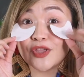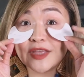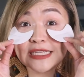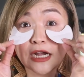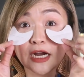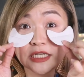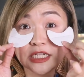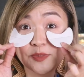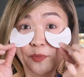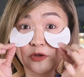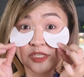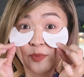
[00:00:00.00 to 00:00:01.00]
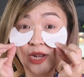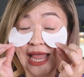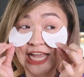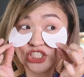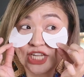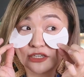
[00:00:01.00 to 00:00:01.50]
So these are disposable
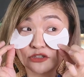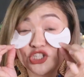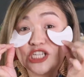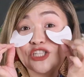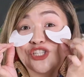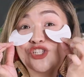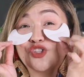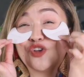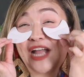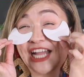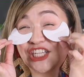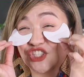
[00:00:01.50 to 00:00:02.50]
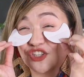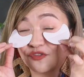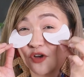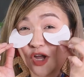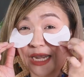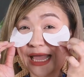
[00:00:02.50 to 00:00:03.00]
eyeshadow shields to catch the
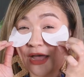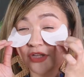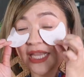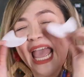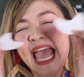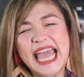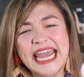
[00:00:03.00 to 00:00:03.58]
fallout.